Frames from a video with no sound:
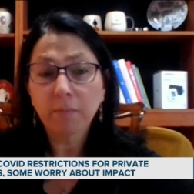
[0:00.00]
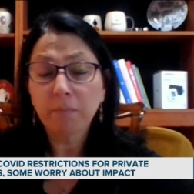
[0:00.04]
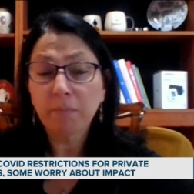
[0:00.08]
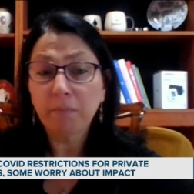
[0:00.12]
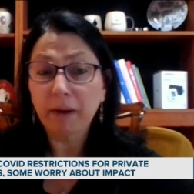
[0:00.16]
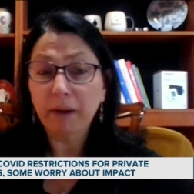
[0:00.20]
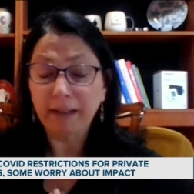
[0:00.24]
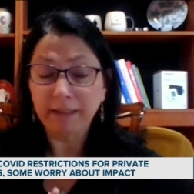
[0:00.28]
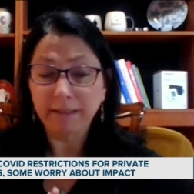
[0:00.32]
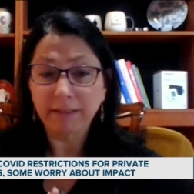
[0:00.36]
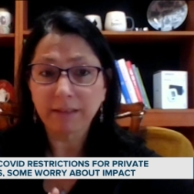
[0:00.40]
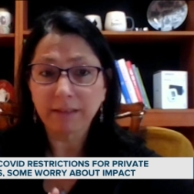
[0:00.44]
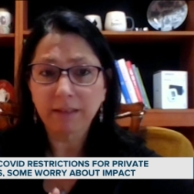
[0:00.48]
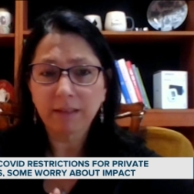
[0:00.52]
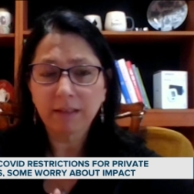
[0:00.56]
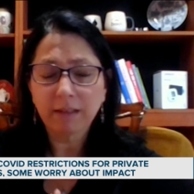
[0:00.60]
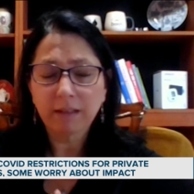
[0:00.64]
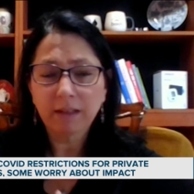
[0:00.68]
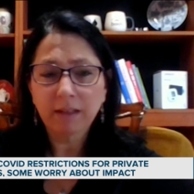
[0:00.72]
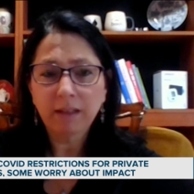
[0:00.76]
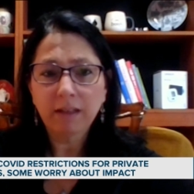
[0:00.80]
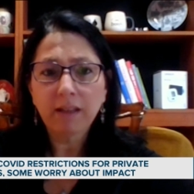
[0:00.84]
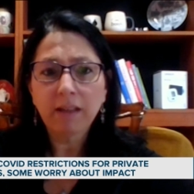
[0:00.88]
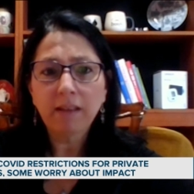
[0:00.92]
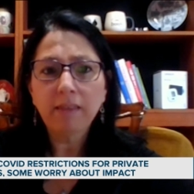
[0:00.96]
but
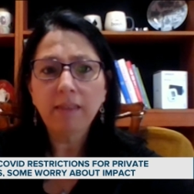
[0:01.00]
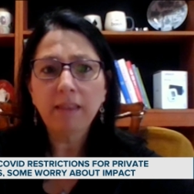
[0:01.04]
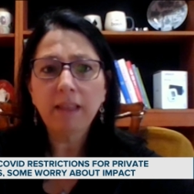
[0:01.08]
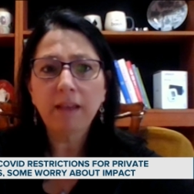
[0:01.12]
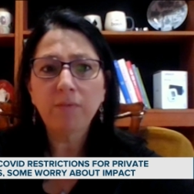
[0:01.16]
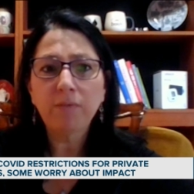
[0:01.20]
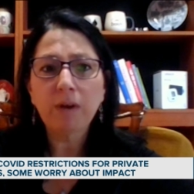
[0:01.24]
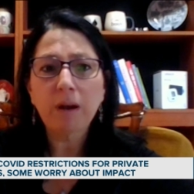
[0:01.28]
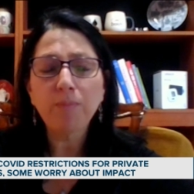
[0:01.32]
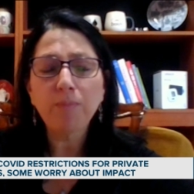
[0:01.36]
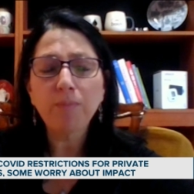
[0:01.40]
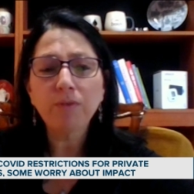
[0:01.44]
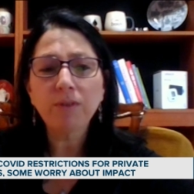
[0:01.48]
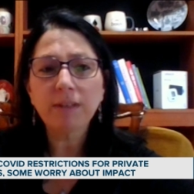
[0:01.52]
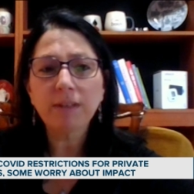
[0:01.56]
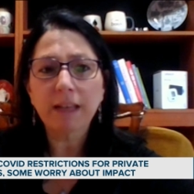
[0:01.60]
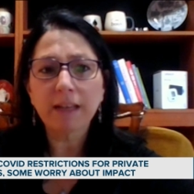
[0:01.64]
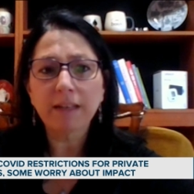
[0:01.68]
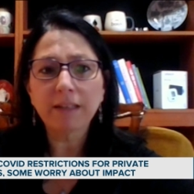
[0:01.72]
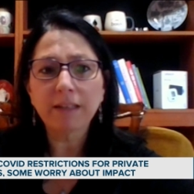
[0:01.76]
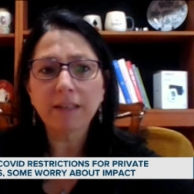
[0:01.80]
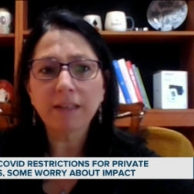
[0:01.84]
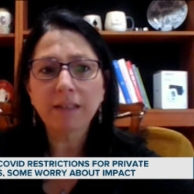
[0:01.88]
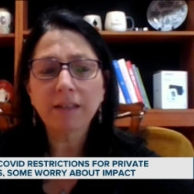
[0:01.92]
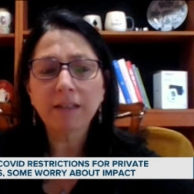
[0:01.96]
they
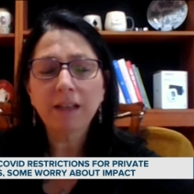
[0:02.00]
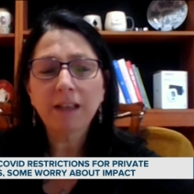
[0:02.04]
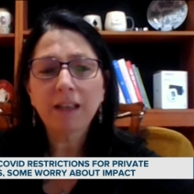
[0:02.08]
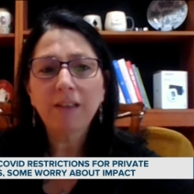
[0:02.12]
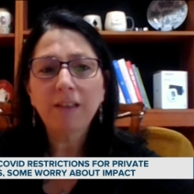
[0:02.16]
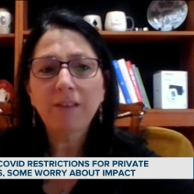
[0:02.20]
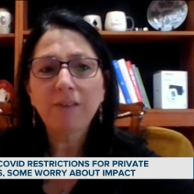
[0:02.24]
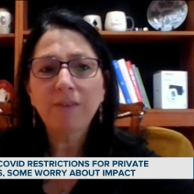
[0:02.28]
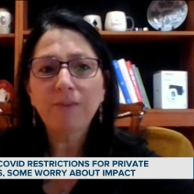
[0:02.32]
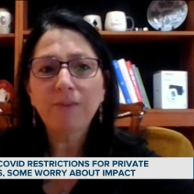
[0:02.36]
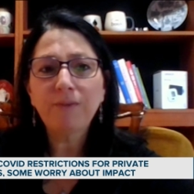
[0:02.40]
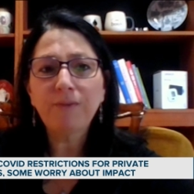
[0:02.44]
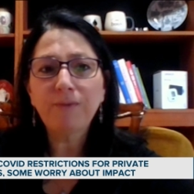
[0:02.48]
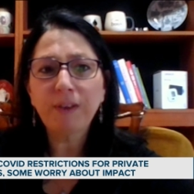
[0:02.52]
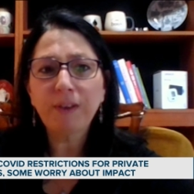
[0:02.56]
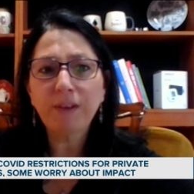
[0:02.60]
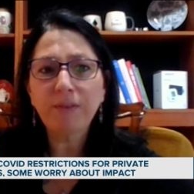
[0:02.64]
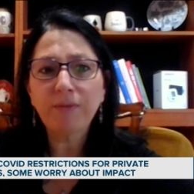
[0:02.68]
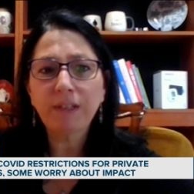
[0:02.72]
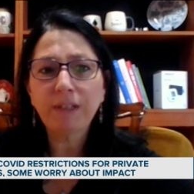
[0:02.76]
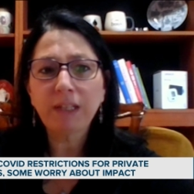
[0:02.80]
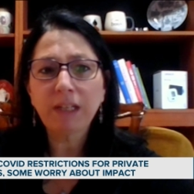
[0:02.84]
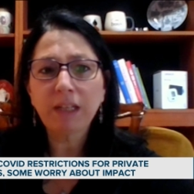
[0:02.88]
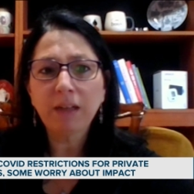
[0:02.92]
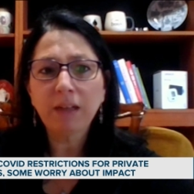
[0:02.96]
represented
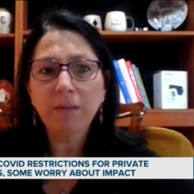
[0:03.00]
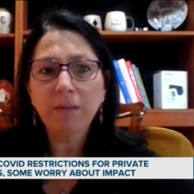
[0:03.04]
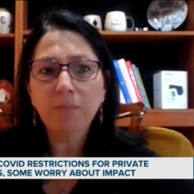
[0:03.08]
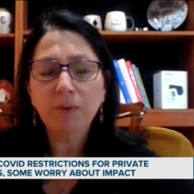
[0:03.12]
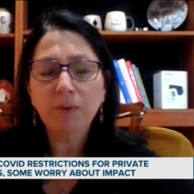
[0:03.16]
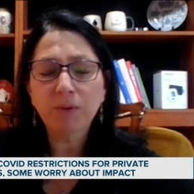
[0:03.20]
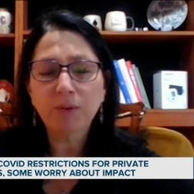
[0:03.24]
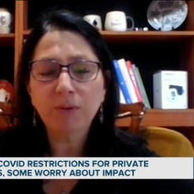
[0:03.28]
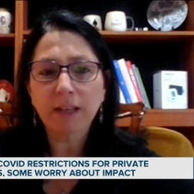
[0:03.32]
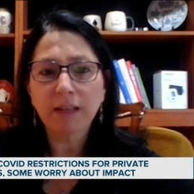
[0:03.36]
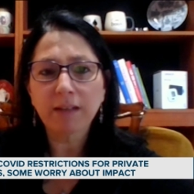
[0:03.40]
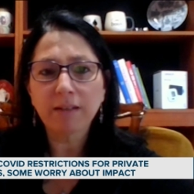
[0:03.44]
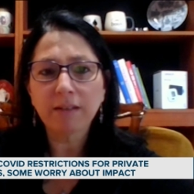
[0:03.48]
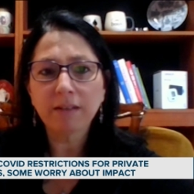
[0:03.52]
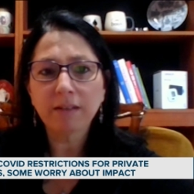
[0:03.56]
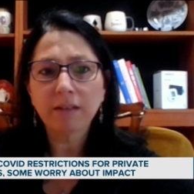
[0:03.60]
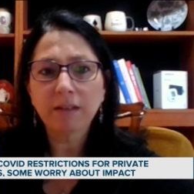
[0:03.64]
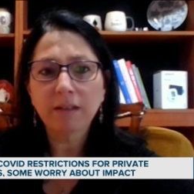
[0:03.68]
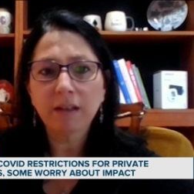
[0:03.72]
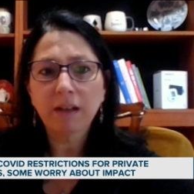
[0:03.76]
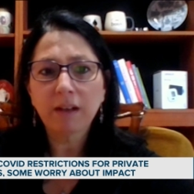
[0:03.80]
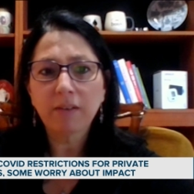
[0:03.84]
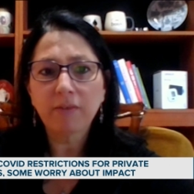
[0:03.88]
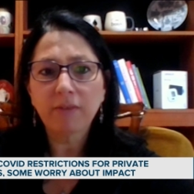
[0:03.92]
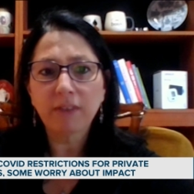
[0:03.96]
50%
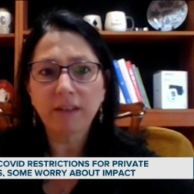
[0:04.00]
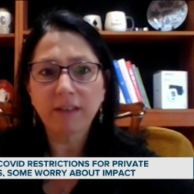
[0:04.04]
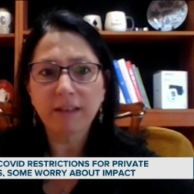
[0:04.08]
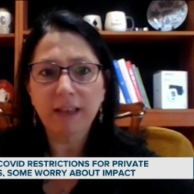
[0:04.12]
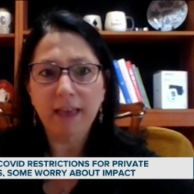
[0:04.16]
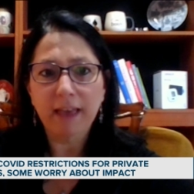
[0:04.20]
of the